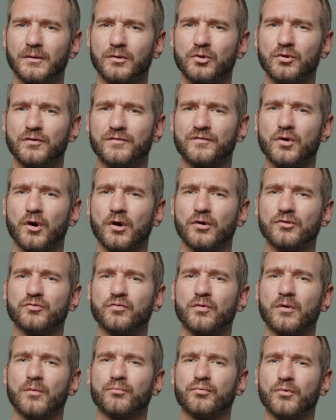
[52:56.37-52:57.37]
you've gone
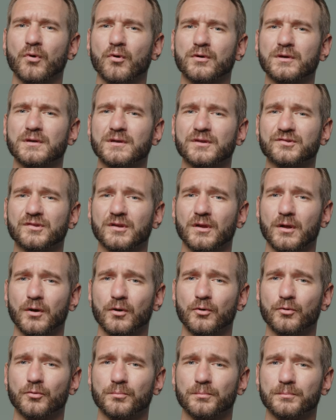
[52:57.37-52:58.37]
through a brokenness at
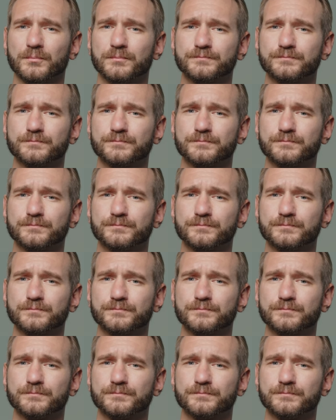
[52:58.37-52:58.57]
home.